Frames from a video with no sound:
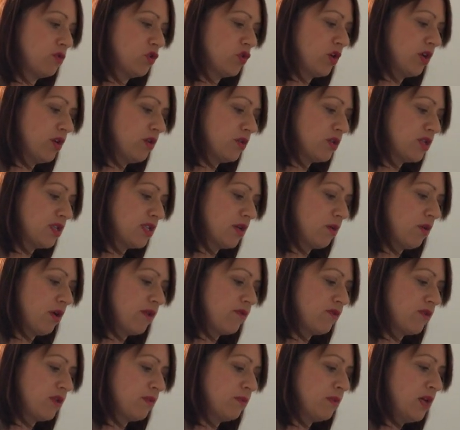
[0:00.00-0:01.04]
try not to sew
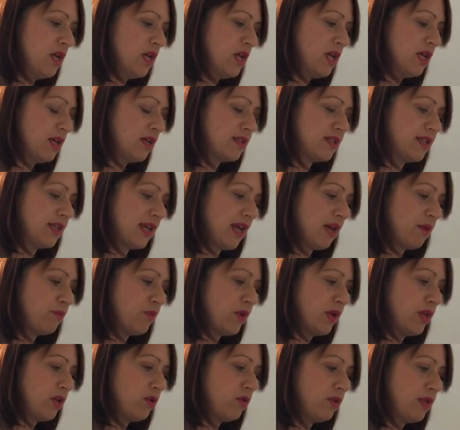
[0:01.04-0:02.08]
over them because it can
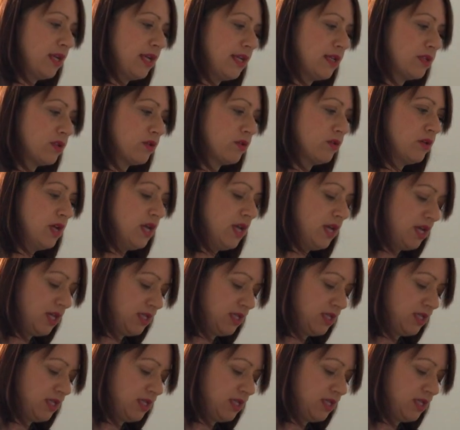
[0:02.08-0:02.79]
break your needle.